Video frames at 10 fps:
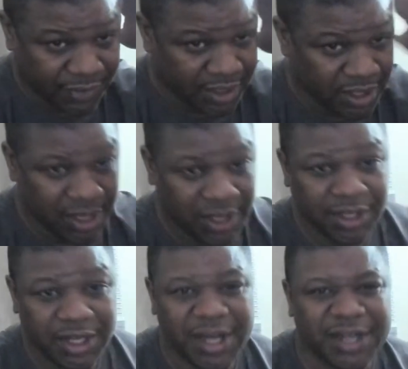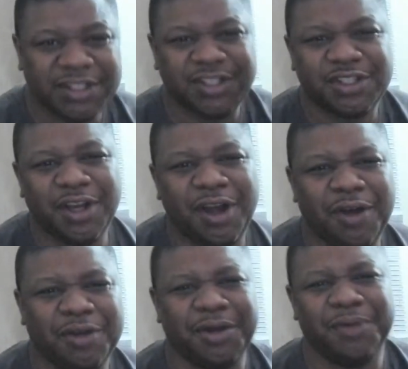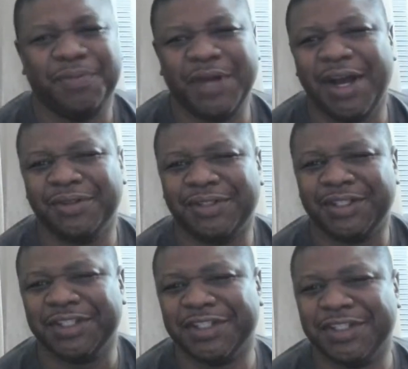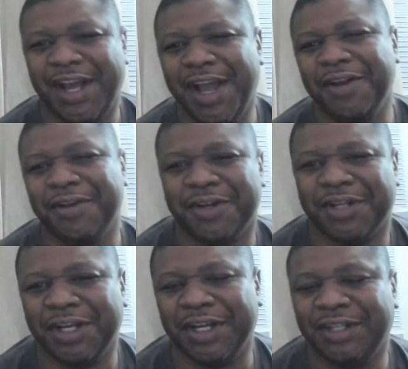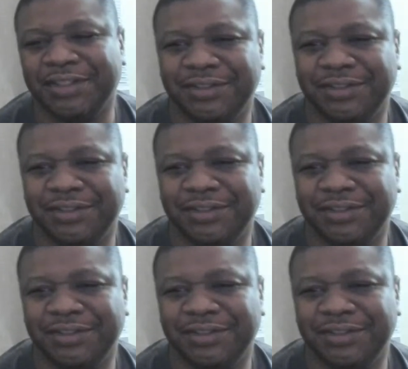And let's talk about the Snyder Cut.